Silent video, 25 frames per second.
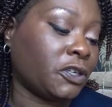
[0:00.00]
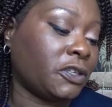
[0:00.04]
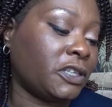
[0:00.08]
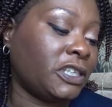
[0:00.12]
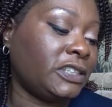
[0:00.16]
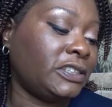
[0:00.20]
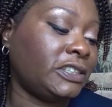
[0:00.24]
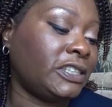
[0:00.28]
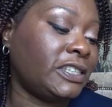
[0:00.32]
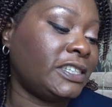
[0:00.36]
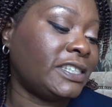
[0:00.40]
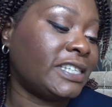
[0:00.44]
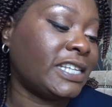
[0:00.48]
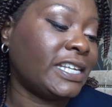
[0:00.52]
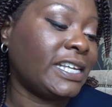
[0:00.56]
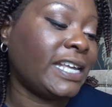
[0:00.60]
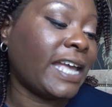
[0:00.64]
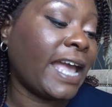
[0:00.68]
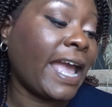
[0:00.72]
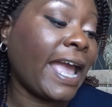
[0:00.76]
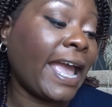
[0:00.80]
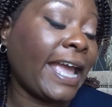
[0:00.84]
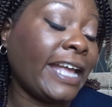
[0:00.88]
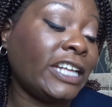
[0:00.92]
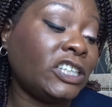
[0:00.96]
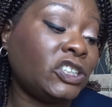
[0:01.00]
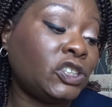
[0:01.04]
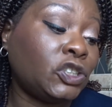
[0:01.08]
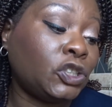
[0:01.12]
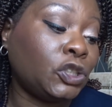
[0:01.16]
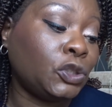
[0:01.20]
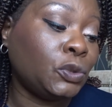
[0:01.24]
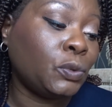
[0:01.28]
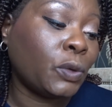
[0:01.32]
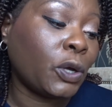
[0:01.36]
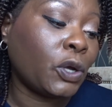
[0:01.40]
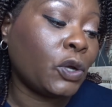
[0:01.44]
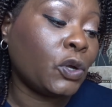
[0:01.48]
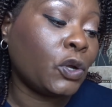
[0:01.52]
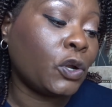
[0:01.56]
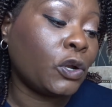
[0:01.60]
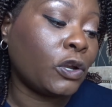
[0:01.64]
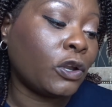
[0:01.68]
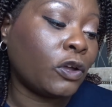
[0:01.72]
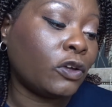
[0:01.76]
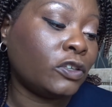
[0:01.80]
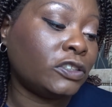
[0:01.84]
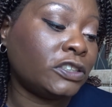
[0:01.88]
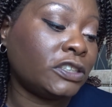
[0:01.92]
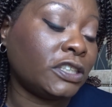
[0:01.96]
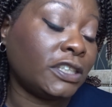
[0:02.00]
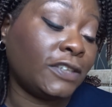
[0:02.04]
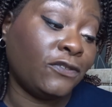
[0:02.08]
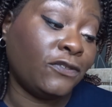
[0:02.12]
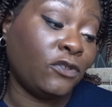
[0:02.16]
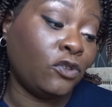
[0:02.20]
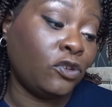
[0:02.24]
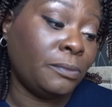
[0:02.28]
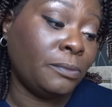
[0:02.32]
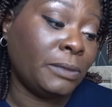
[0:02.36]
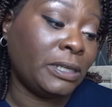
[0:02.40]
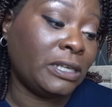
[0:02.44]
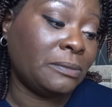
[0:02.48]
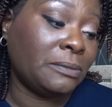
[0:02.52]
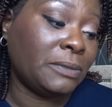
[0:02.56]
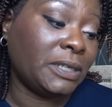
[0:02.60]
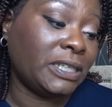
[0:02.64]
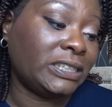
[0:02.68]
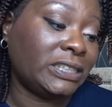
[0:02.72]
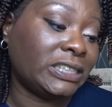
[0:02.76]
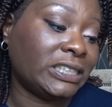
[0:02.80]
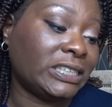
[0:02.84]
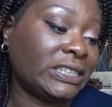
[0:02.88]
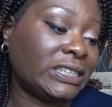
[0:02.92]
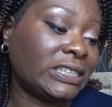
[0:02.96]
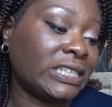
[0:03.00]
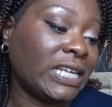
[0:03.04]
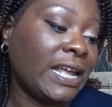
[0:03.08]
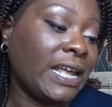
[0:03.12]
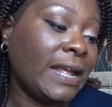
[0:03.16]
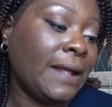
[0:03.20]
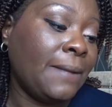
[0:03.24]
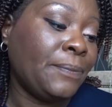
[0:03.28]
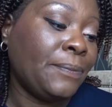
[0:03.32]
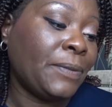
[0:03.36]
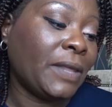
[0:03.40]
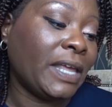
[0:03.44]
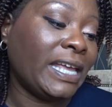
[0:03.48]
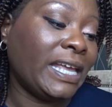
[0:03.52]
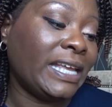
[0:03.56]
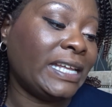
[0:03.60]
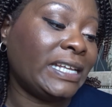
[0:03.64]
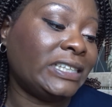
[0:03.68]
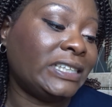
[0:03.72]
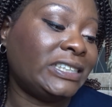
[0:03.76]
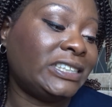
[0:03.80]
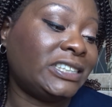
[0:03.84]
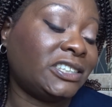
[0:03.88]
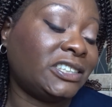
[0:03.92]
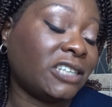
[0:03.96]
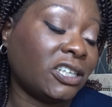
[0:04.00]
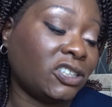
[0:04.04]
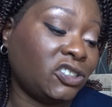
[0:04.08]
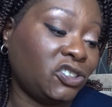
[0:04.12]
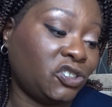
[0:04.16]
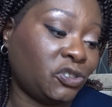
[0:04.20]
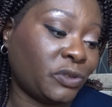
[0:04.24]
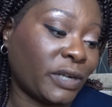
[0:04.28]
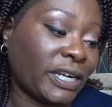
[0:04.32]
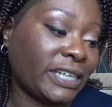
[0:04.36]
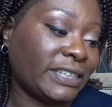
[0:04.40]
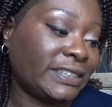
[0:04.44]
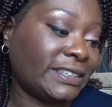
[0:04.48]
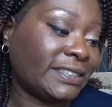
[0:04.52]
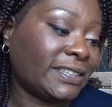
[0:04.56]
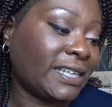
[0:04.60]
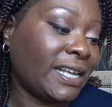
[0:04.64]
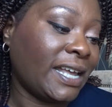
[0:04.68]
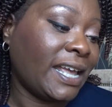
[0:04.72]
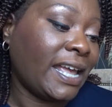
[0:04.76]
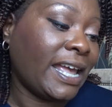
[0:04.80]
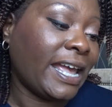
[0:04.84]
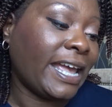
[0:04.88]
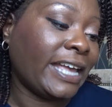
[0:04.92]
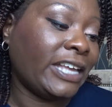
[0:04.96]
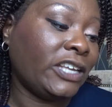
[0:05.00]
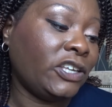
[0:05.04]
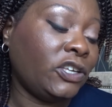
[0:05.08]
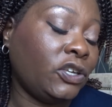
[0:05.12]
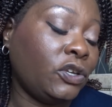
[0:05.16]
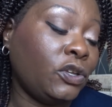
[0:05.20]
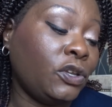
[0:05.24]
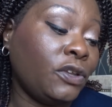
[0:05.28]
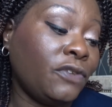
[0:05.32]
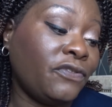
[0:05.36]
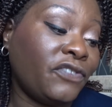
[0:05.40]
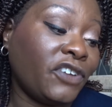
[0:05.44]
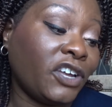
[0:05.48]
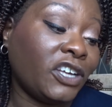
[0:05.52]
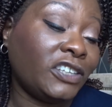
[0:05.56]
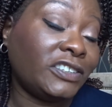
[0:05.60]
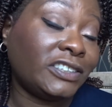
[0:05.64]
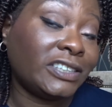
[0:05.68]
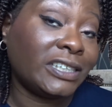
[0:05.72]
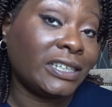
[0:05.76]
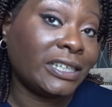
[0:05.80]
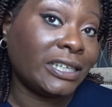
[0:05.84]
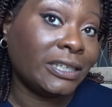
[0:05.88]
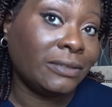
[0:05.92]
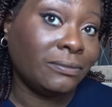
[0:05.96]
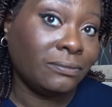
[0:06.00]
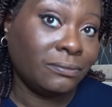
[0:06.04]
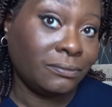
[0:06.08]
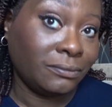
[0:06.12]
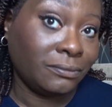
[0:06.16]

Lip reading: this is the H2O Gloss. It's 4mm in Sundress. A universally